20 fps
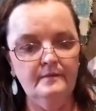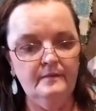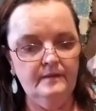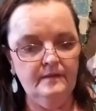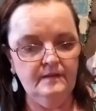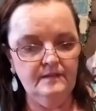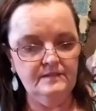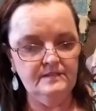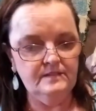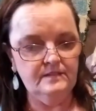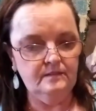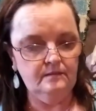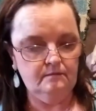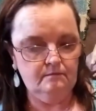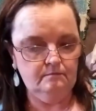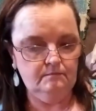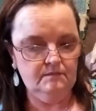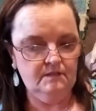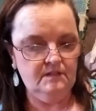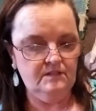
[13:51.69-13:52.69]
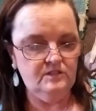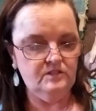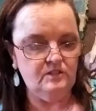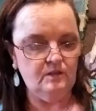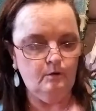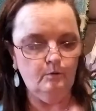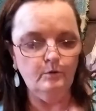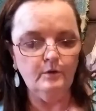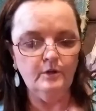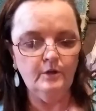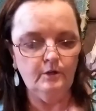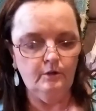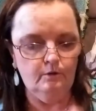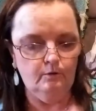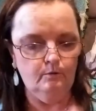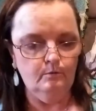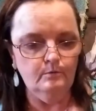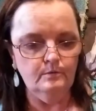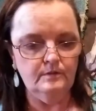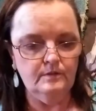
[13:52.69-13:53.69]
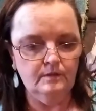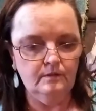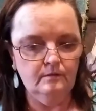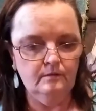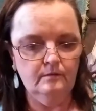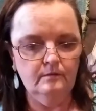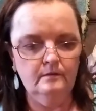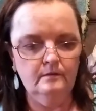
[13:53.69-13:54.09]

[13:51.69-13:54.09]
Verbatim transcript: This is so cute.